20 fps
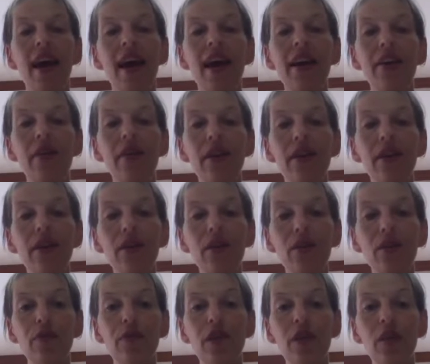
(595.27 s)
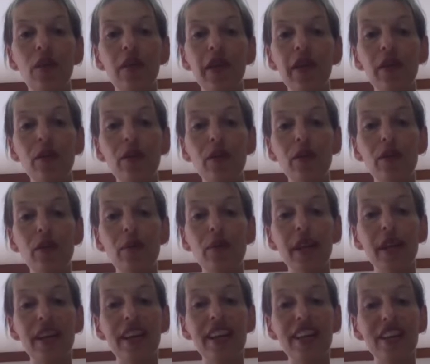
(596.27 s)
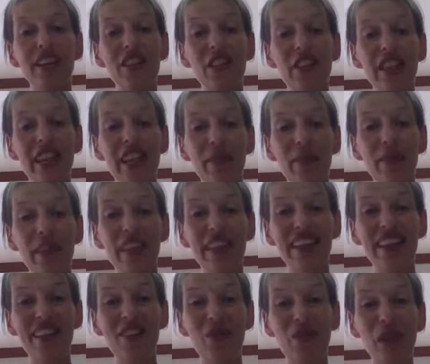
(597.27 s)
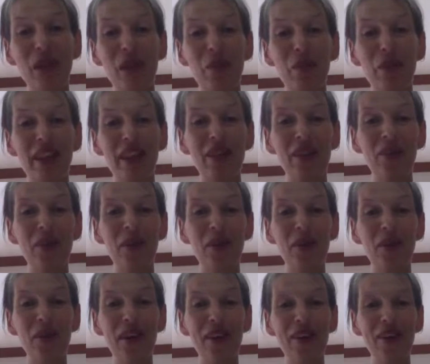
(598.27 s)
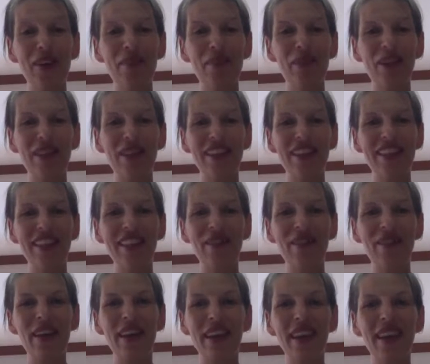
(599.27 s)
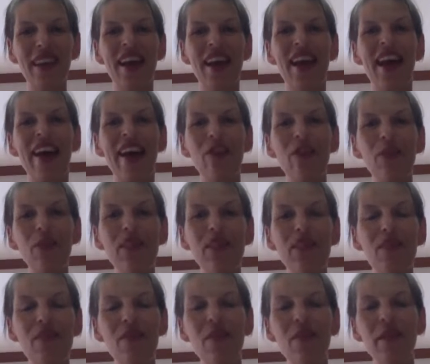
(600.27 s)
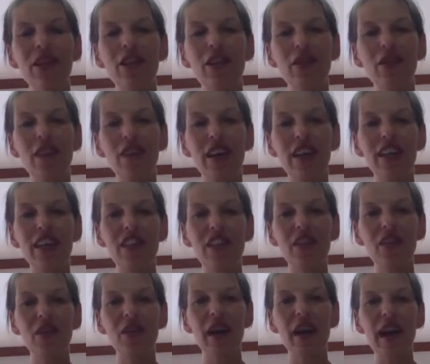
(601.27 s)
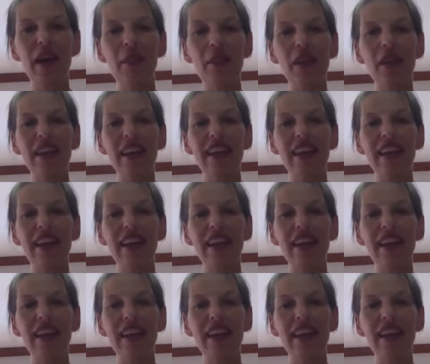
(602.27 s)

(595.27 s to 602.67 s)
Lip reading: You can also follow my YouTube page, same thing, Create, Play, Grow, Out of the Box Living. I hope this information finds you happy and